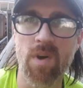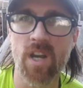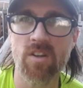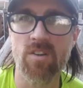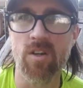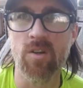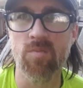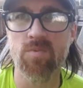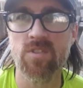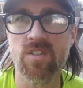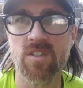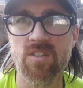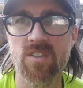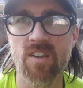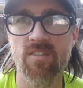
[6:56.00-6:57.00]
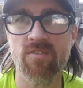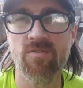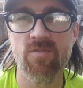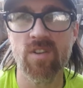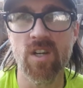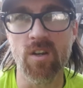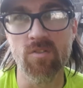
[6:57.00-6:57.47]
microbes because they've,
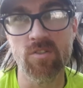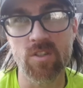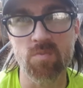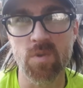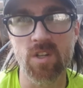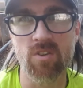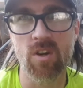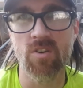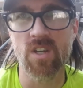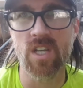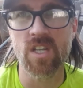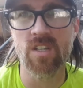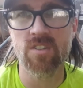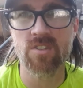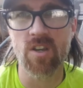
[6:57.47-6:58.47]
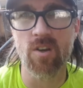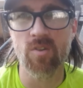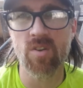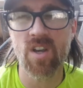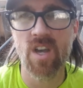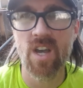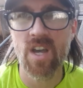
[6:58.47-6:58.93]
you know, just been growing. And so
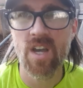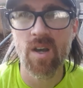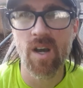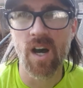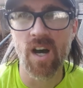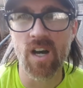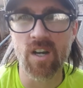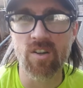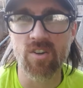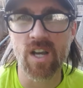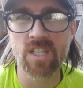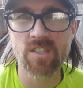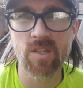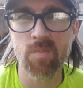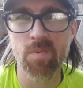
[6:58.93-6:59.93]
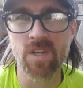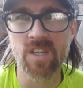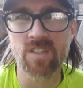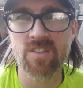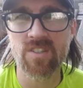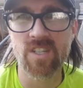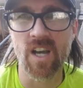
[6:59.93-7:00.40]
grass
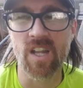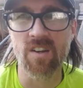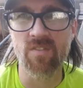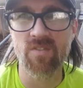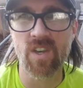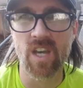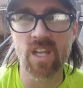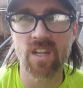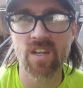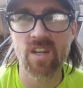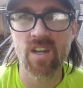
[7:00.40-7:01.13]
clippings kind of get